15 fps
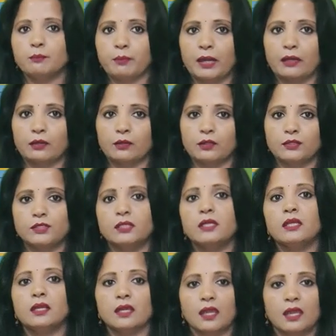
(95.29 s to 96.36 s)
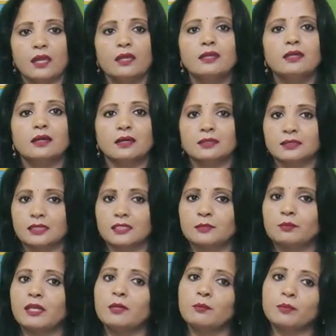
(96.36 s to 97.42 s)
pedagogy and
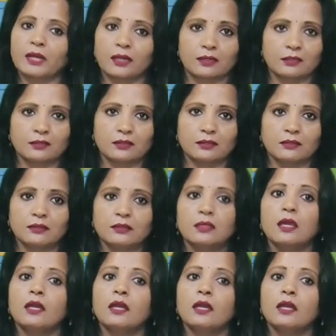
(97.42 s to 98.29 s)
assessment practices